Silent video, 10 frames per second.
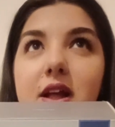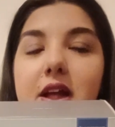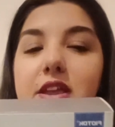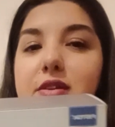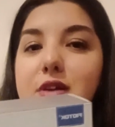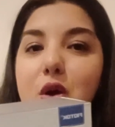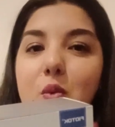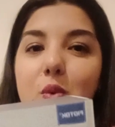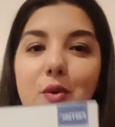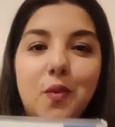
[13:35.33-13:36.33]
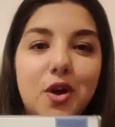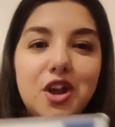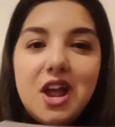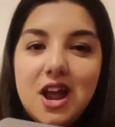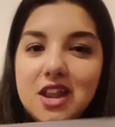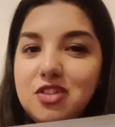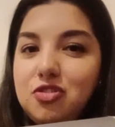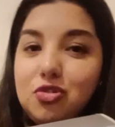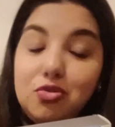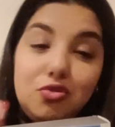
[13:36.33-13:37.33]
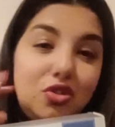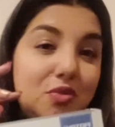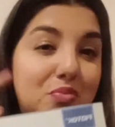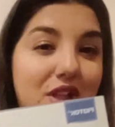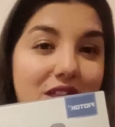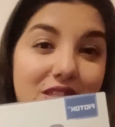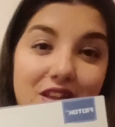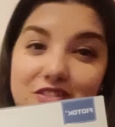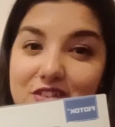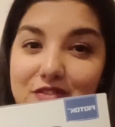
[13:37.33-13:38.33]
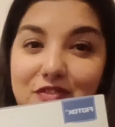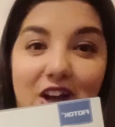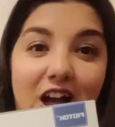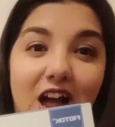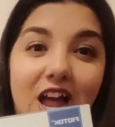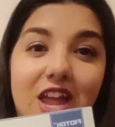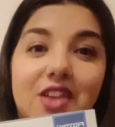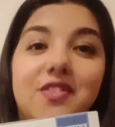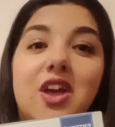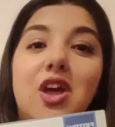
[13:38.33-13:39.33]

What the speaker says: we're not into the PlayStation 5